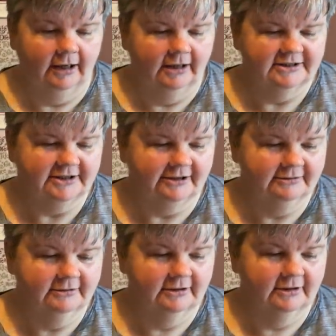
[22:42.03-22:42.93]

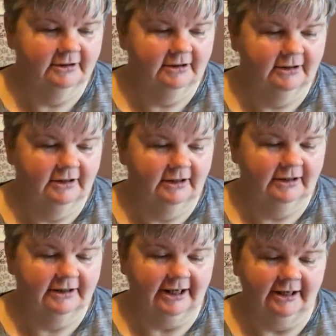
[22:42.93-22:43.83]
So
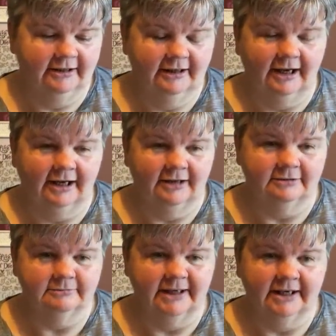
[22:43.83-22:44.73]
again, I'll
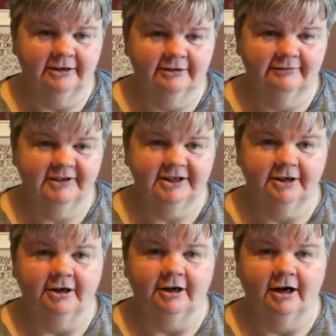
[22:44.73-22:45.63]
make another
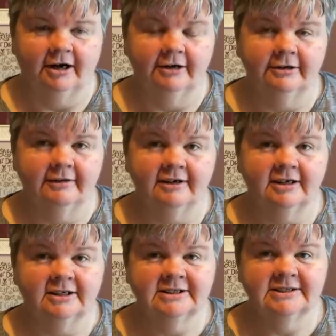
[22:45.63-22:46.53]
video on
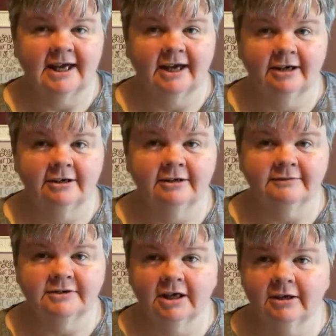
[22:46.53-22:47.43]
the 2nd
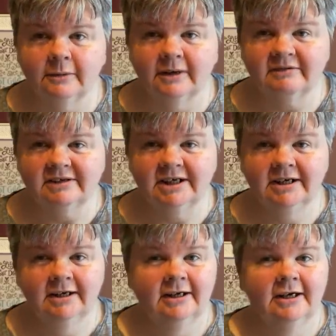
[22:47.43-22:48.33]
of January,
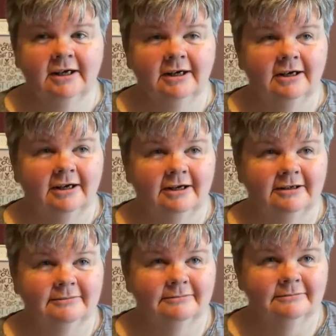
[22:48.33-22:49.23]

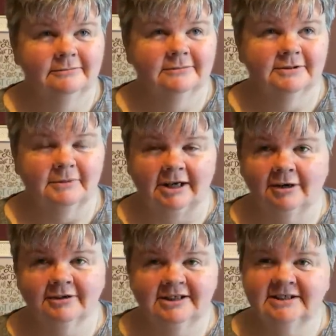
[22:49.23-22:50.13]
when
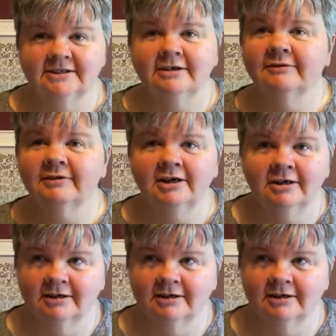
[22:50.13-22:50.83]
all this is over.